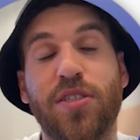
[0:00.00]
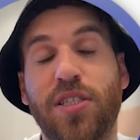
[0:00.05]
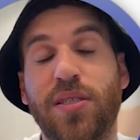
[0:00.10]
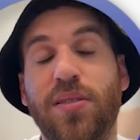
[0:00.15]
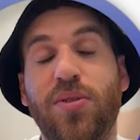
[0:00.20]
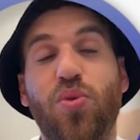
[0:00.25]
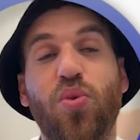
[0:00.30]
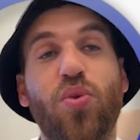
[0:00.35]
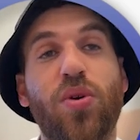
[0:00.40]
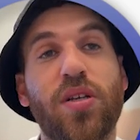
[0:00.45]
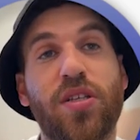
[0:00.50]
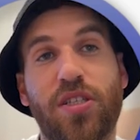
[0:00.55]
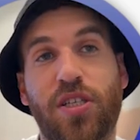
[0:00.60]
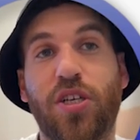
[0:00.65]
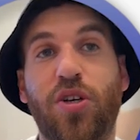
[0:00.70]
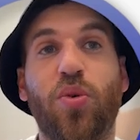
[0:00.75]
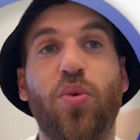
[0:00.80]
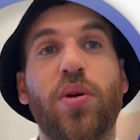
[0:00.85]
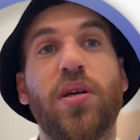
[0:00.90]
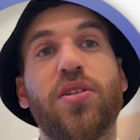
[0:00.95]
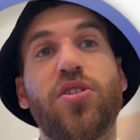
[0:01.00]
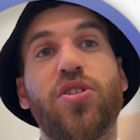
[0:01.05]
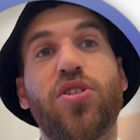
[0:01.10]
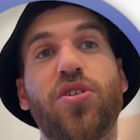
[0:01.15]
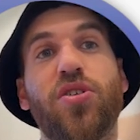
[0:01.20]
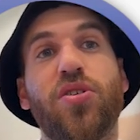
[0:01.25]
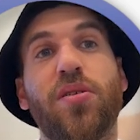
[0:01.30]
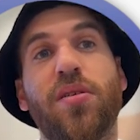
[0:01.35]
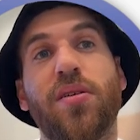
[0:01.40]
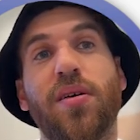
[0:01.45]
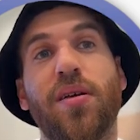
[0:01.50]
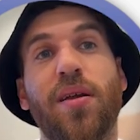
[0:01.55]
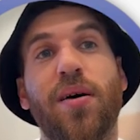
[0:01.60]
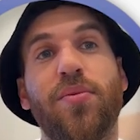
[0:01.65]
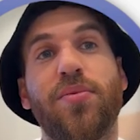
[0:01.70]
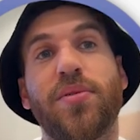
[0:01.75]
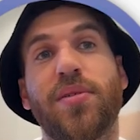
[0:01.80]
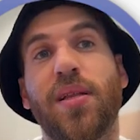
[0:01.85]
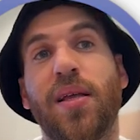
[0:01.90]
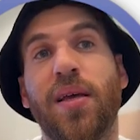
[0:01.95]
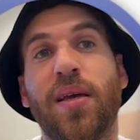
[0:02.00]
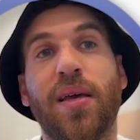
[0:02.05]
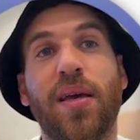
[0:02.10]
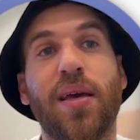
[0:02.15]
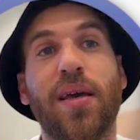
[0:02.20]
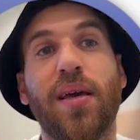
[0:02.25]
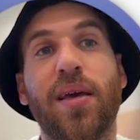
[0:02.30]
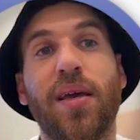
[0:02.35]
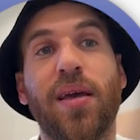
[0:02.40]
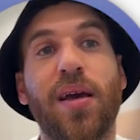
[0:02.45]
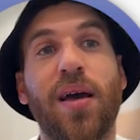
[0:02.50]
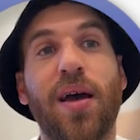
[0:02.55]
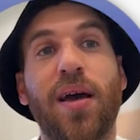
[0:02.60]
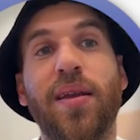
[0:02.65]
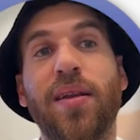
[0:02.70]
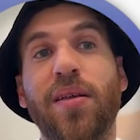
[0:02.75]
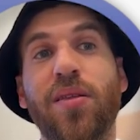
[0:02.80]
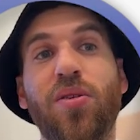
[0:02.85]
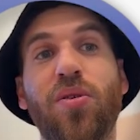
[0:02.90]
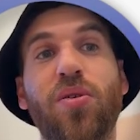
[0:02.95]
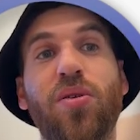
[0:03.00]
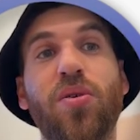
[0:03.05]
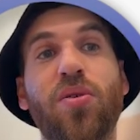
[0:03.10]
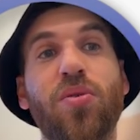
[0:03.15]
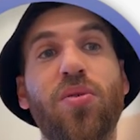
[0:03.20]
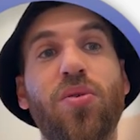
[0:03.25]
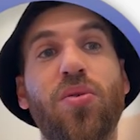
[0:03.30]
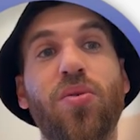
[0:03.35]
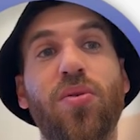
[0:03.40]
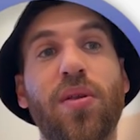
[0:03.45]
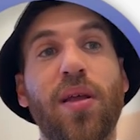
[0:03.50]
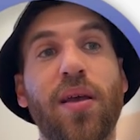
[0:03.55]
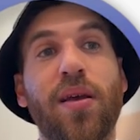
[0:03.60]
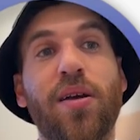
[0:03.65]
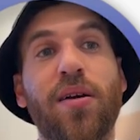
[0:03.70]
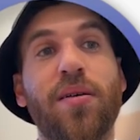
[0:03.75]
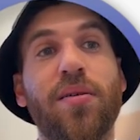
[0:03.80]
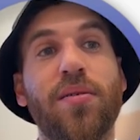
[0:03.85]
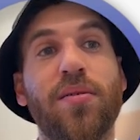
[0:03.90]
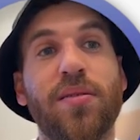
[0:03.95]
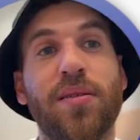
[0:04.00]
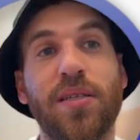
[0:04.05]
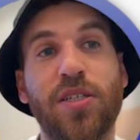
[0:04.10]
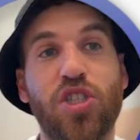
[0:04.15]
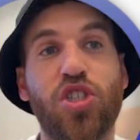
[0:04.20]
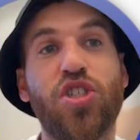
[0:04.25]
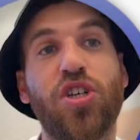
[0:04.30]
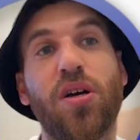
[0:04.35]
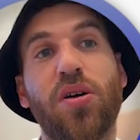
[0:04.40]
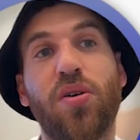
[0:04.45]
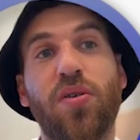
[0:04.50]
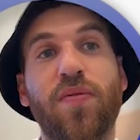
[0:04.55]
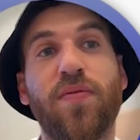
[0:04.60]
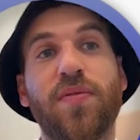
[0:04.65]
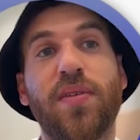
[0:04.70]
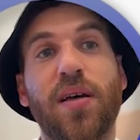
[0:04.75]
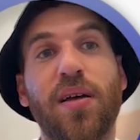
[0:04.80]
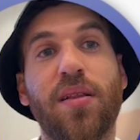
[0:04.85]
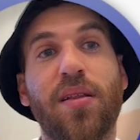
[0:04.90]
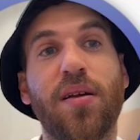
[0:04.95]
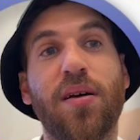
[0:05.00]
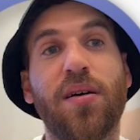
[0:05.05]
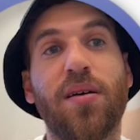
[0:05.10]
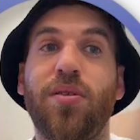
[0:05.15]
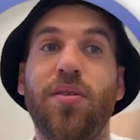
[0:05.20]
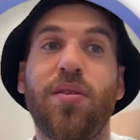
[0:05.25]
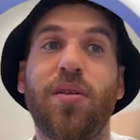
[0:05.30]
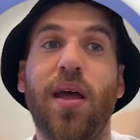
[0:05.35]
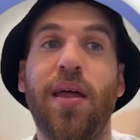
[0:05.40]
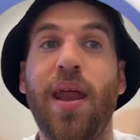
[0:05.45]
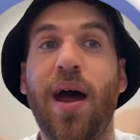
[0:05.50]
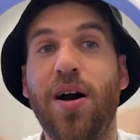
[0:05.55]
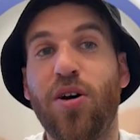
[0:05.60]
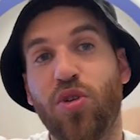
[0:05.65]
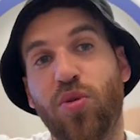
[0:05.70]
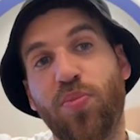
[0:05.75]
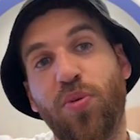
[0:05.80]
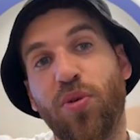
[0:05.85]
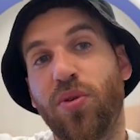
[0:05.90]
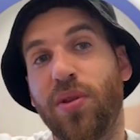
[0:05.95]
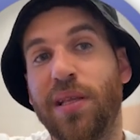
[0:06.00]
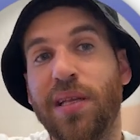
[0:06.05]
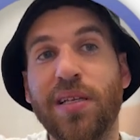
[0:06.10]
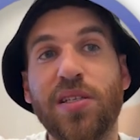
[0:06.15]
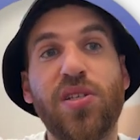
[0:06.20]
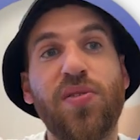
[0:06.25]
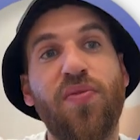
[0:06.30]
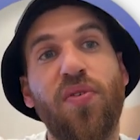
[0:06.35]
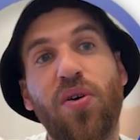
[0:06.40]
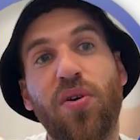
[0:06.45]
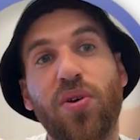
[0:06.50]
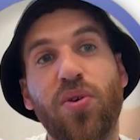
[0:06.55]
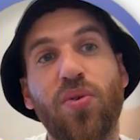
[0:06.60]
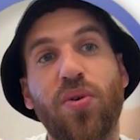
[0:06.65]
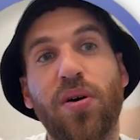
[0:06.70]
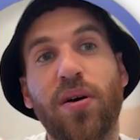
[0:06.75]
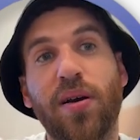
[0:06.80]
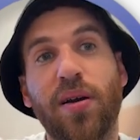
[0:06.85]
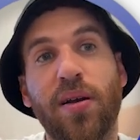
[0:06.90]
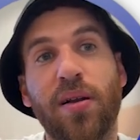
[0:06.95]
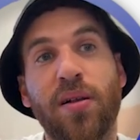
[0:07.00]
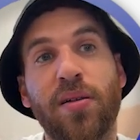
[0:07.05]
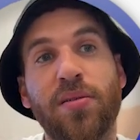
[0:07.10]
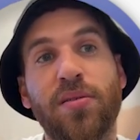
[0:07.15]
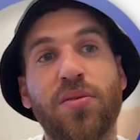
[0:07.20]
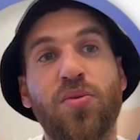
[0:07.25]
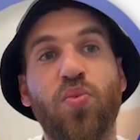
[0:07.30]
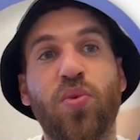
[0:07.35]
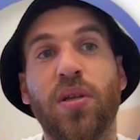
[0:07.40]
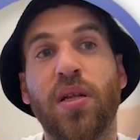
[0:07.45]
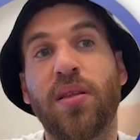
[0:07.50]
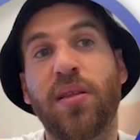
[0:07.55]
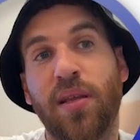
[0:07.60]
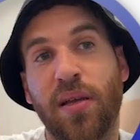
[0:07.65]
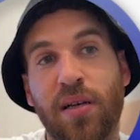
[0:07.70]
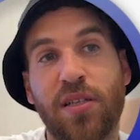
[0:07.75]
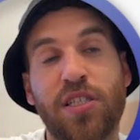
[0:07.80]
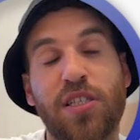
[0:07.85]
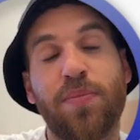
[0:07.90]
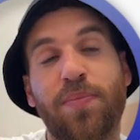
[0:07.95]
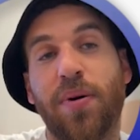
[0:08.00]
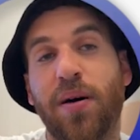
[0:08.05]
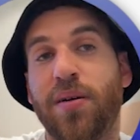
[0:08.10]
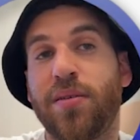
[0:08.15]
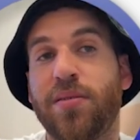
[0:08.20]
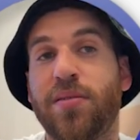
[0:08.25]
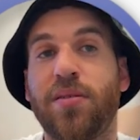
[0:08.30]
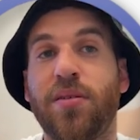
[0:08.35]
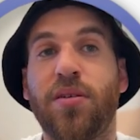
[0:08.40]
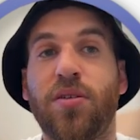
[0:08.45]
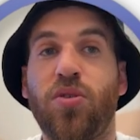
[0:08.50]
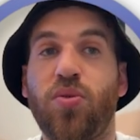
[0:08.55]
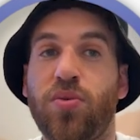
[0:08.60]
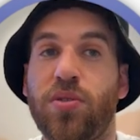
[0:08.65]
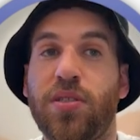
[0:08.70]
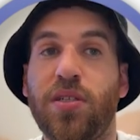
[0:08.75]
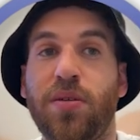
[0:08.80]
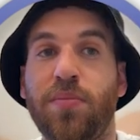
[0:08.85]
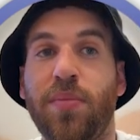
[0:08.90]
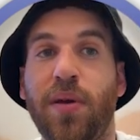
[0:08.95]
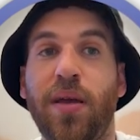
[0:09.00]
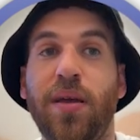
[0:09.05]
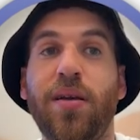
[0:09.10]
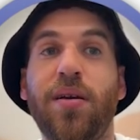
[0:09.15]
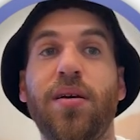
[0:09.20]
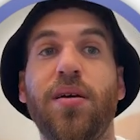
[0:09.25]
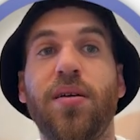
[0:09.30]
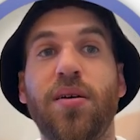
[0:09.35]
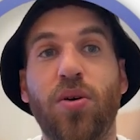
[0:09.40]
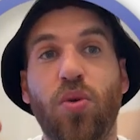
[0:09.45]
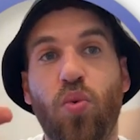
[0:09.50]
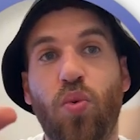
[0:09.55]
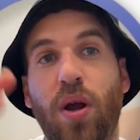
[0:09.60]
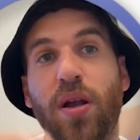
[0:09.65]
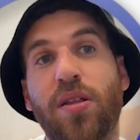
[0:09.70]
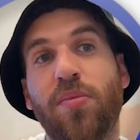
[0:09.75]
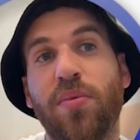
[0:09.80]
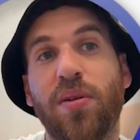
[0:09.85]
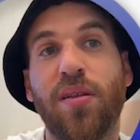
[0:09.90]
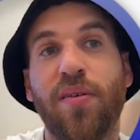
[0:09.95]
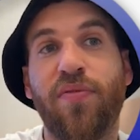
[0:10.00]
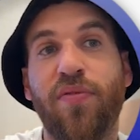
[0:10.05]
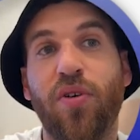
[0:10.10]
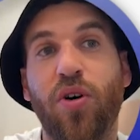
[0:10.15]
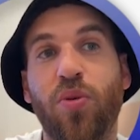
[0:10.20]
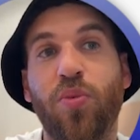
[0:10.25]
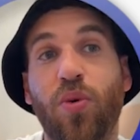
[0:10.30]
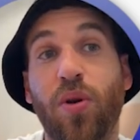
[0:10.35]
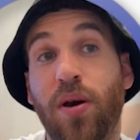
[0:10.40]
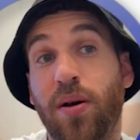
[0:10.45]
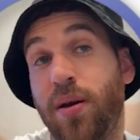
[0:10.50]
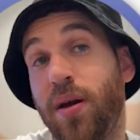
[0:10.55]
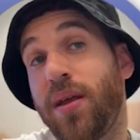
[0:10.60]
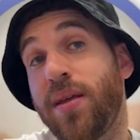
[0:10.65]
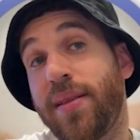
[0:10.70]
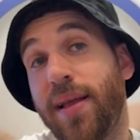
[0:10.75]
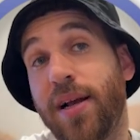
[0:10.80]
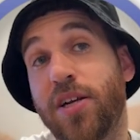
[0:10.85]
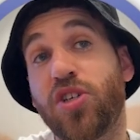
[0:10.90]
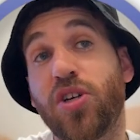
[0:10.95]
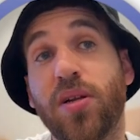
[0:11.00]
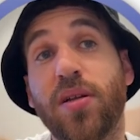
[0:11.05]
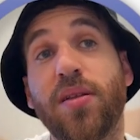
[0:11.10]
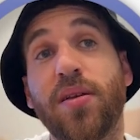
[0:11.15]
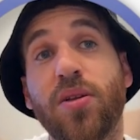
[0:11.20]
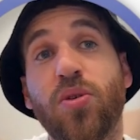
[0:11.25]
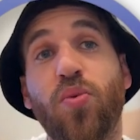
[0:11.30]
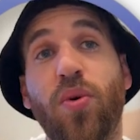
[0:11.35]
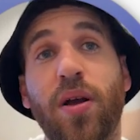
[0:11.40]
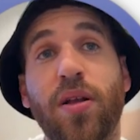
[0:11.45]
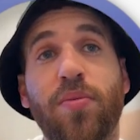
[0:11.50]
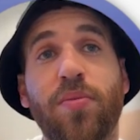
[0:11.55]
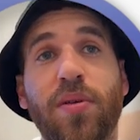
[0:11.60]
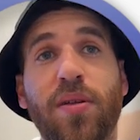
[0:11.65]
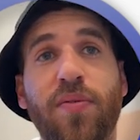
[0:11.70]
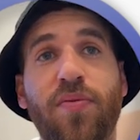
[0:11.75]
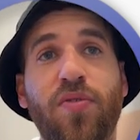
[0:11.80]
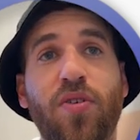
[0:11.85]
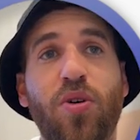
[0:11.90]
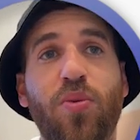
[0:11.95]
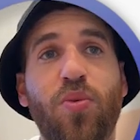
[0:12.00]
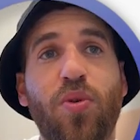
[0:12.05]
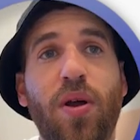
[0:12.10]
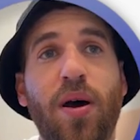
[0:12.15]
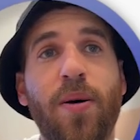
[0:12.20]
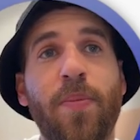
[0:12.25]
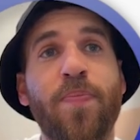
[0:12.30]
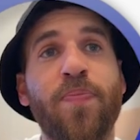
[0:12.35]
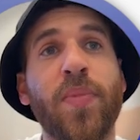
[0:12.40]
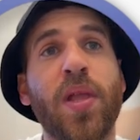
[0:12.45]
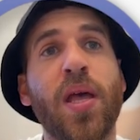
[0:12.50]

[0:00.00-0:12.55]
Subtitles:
took a screenshot, and I was like, hey, I need you to take this chunk of data and output these 4 URLs with a text parser using make. Write me the formula. And it actually did write me the formula.